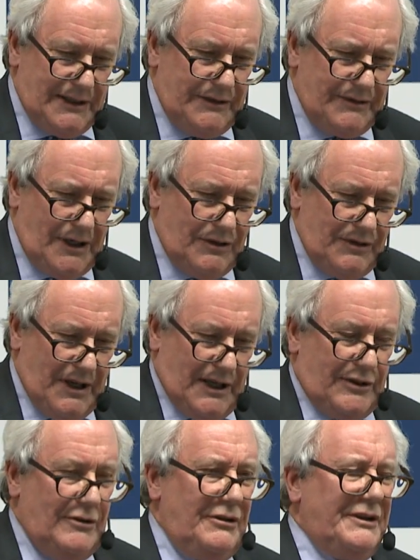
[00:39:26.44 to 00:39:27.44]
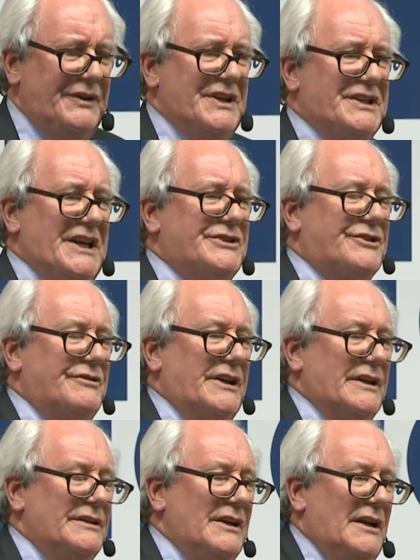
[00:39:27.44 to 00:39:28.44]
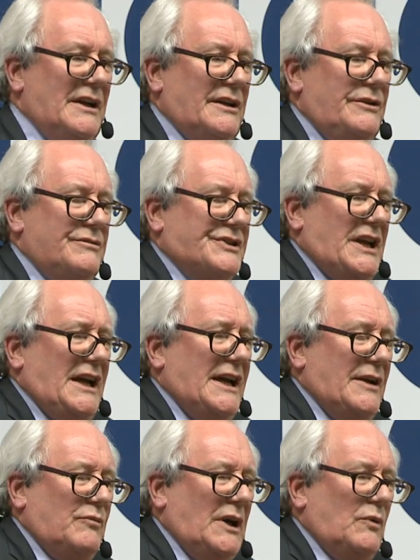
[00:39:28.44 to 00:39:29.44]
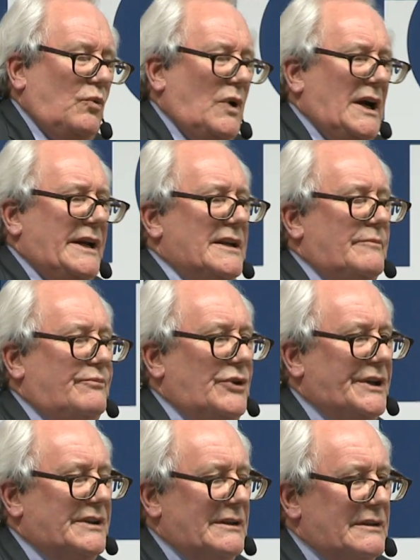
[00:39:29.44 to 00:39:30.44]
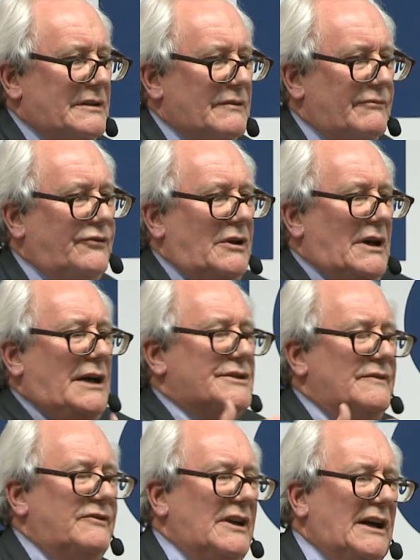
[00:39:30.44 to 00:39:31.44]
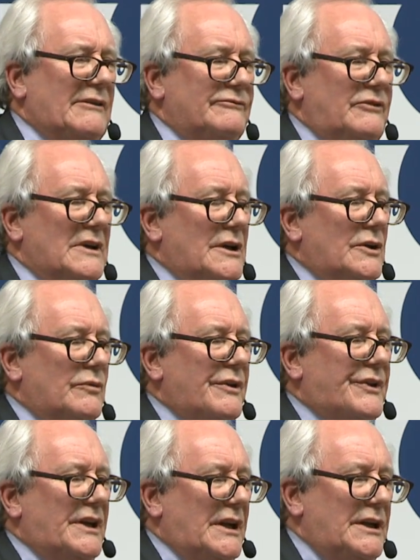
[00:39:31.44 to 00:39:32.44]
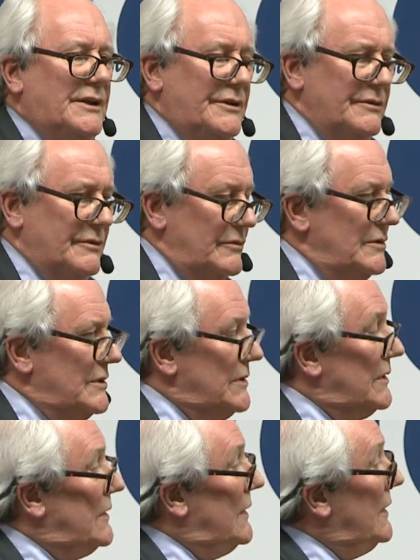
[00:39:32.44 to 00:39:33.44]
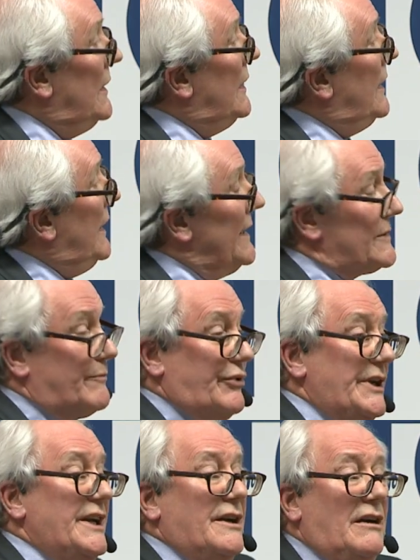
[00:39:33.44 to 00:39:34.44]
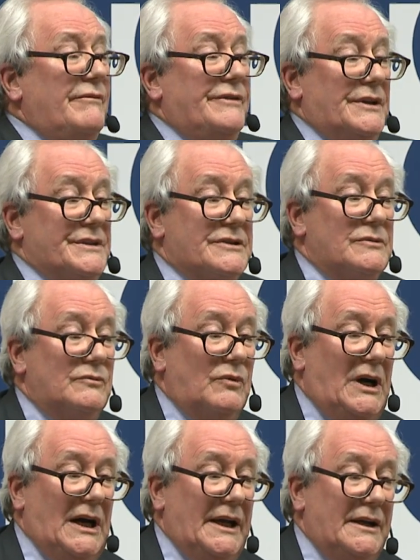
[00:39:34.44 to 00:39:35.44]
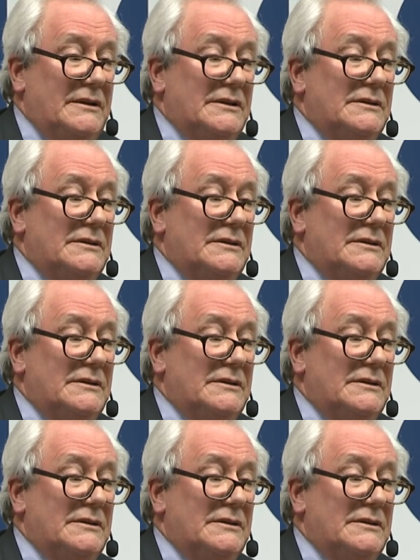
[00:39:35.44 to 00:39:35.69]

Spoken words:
you know, you look at this history and you say, well, why did Britain fall out of love with the EU? It's pretty obvious why.